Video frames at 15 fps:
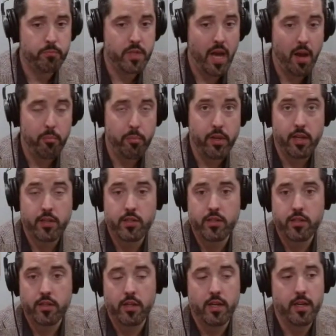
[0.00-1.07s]

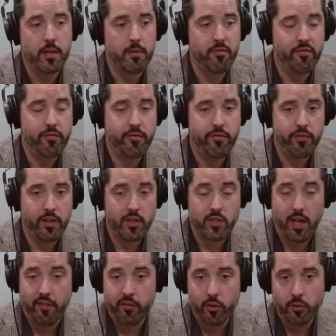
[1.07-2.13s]
topics,
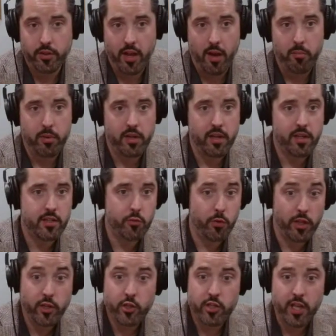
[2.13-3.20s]
philosophical topics,
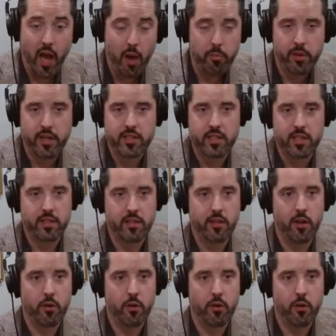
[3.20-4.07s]
religious topics, and